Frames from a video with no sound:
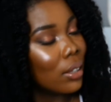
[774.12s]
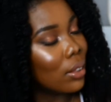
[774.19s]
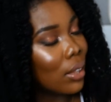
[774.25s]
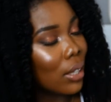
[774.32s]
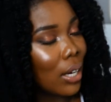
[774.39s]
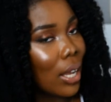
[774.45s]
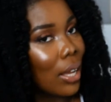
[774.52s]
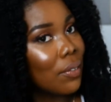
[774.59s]

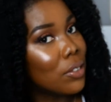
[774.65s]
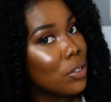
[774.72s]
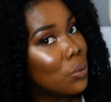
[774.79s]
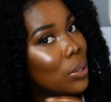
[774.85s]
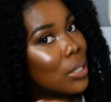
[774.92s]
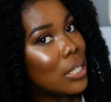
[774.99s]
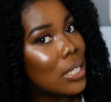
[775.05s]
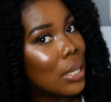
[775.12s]
that I
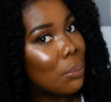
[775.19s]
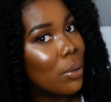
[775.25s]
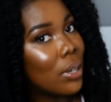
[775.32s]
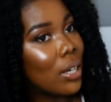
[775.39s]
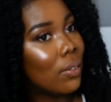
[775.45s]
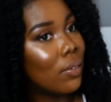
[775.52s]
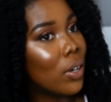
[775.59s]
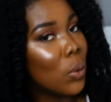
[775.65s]
haven't really
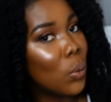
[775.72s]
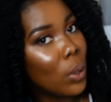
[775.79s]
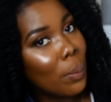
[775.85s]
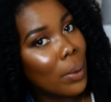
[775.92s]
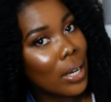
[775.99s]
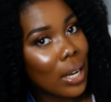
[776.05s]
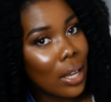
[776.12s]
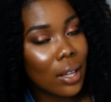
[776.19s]
separated very well,
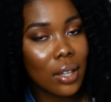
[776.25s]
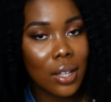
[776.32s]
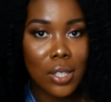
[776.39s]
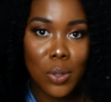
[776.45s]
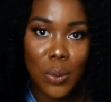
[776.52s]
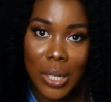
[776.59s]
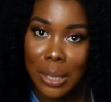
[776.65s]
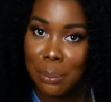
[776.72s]
but
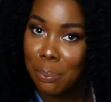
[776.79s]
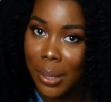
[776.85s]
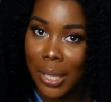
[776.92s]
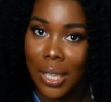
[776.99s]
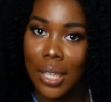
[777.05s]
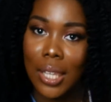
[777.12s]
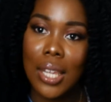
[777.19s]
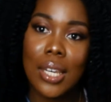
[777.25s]
it's already
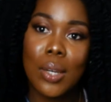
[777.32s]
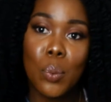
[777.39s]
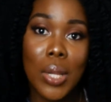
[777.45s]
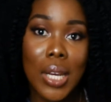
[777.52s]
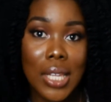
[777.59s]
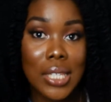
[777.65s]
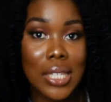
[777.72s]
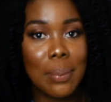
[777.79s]
big, and
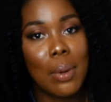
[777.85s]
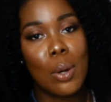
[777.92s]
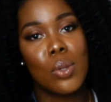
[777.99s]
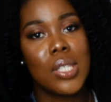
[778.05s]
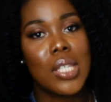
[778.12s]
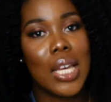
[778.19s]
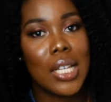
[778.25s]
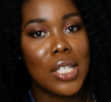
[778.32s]
when I step
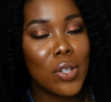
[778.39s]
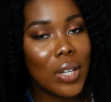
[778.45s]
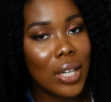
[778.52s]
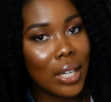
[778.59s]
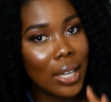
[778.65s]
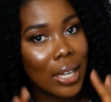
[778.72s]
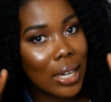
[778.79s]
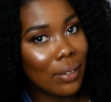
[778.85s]
outside, it's
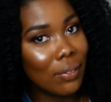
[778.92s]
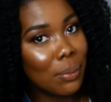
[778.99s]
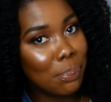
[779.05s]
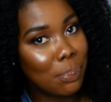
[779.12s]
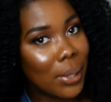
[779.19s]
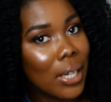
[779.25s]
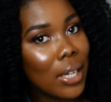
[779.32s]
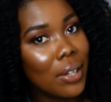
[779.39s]
gonna get
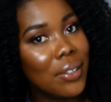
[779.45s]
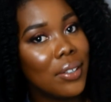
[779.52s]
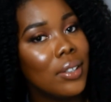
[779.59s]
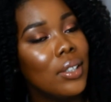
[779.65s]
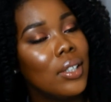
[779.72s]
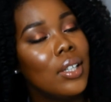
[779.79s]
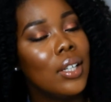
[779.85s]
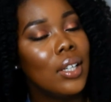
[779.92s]
even bigger.